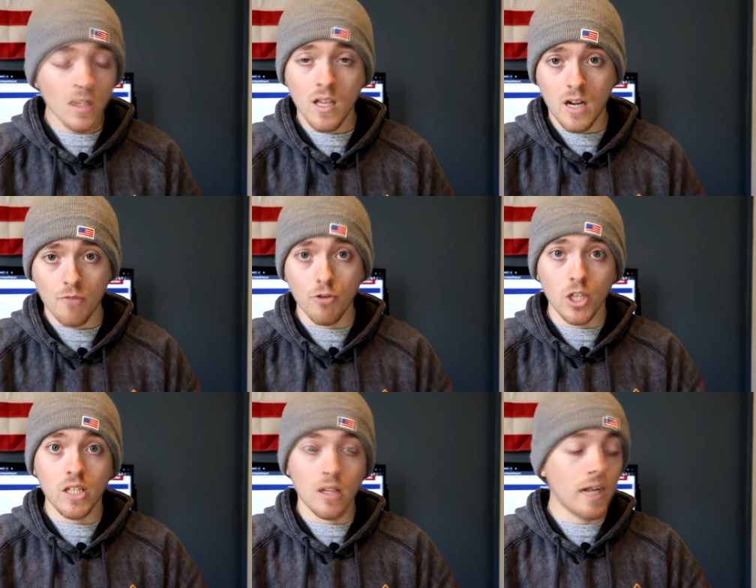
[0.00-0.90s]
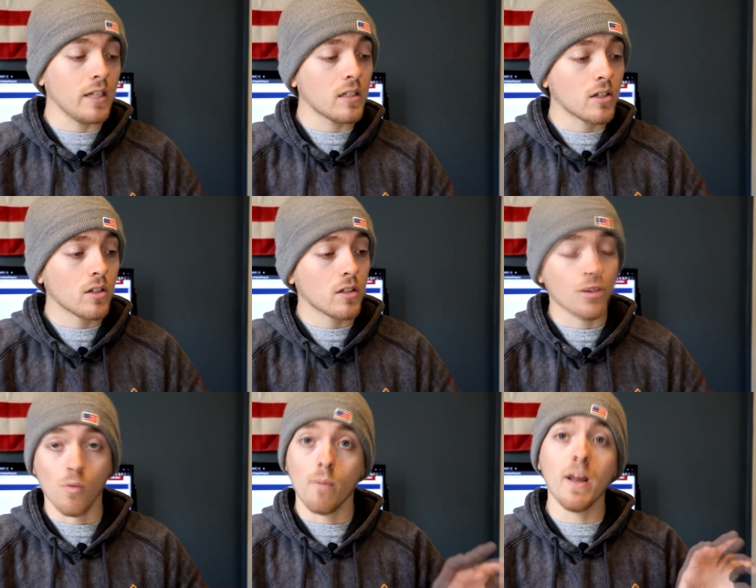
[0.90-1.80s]
And I really like
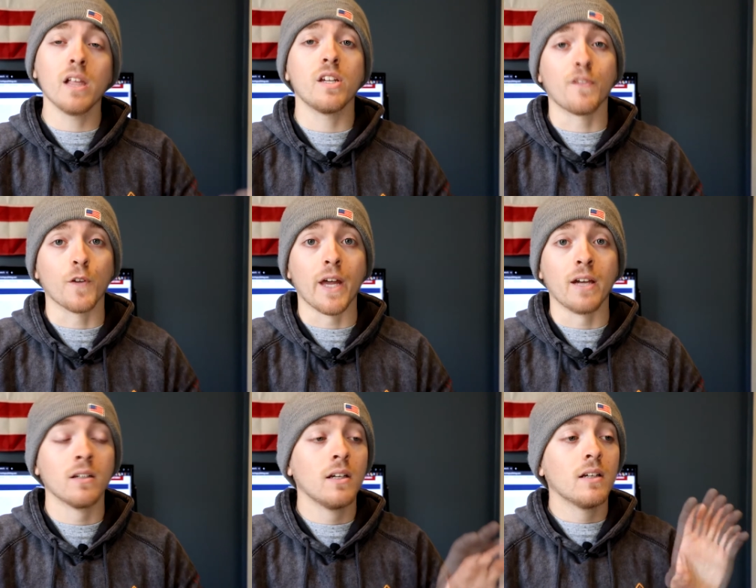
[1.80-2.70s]
the Rebellion for that.